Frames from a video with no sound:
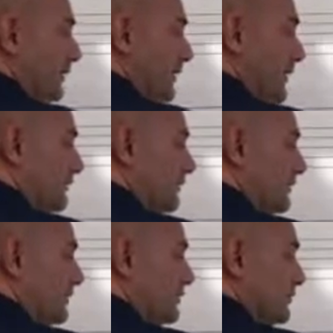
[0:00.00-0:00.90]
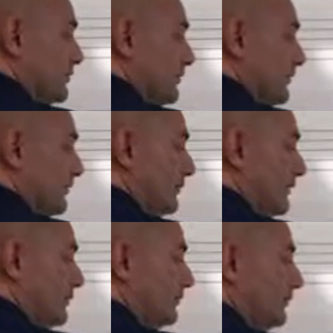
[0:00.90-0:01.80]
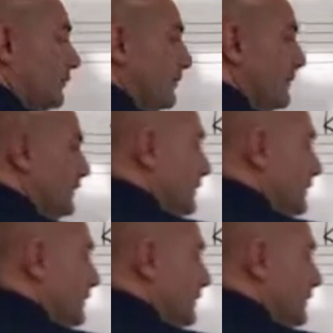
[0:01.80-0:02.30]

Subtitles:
then we go down 4. 2, 3, 4,